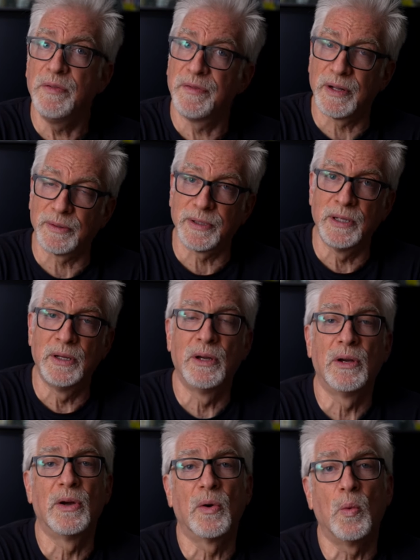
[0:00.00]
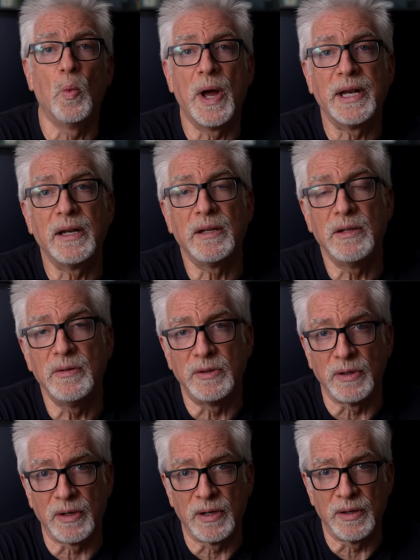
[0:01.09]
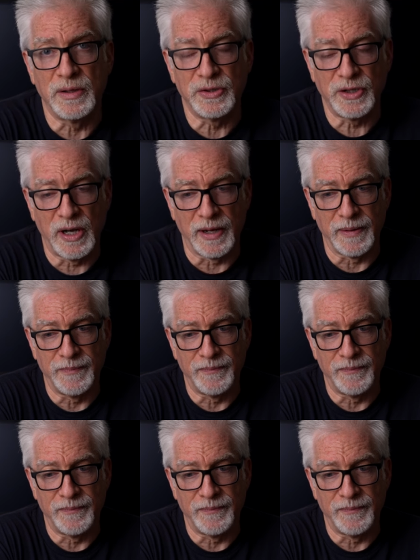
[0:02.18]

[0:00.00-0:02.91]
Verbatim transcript: felt when you took the shot.